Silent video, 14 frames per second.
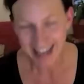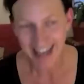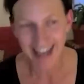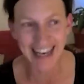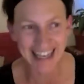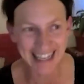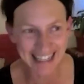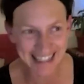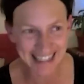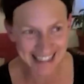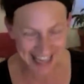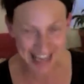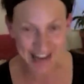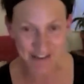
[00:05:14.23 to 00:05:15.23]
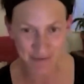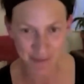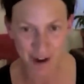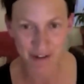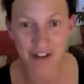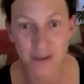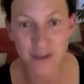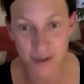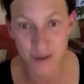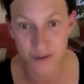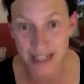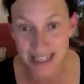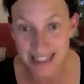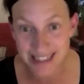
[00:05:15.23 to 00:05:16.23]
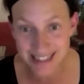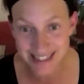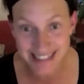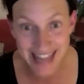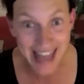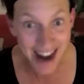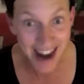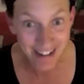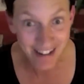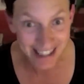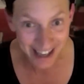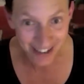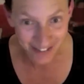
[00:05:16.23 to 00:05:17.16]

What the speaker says: And Eve, my friend, was really staring at